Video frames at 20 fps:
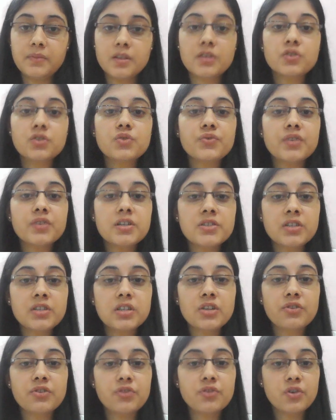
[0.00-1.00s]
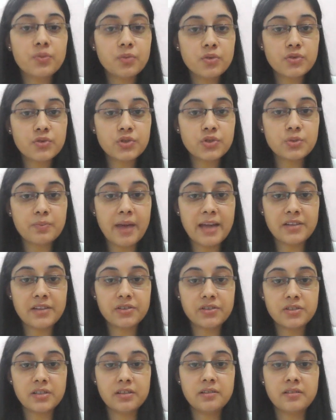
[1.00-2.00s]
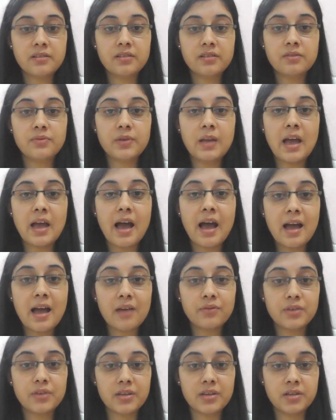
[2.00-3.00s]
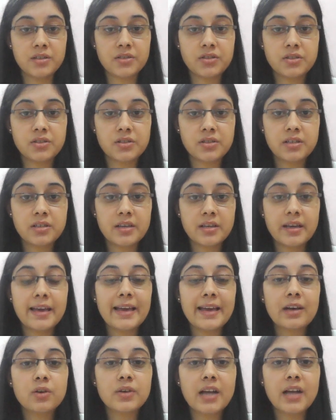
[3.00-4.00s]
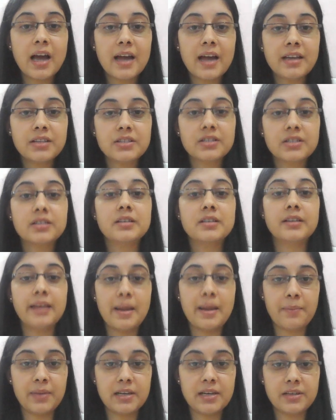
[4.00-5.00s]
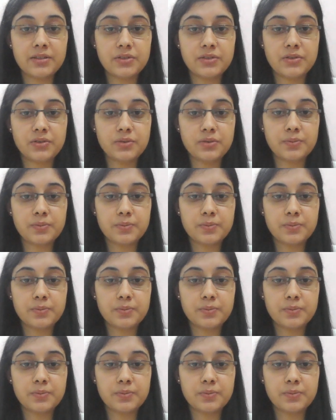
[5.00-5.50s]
So first and the foremost medicine we have is aconite napellus.